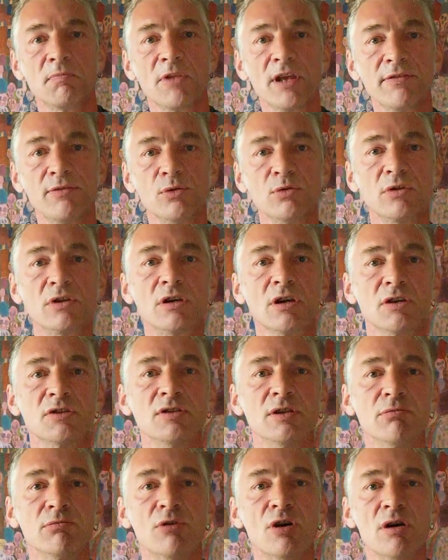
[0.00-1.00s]
They've all
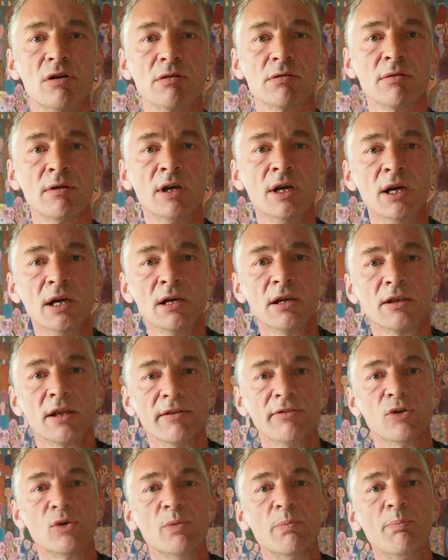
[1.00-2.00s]
got it wrong.
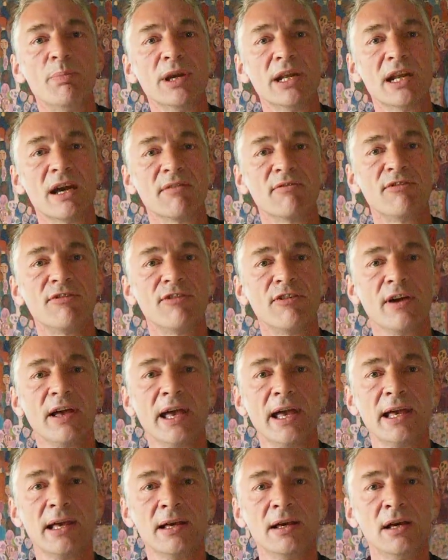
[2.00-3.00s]
They've all been
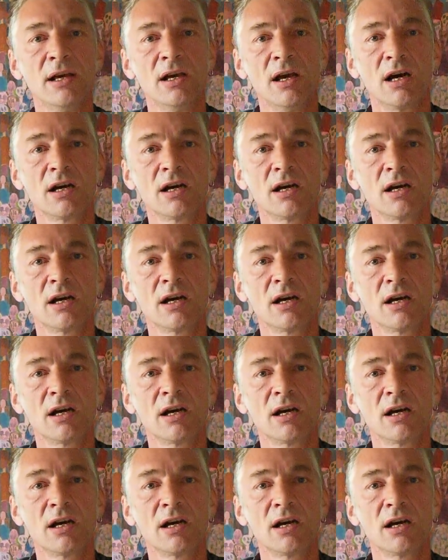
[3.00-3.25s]
unfair.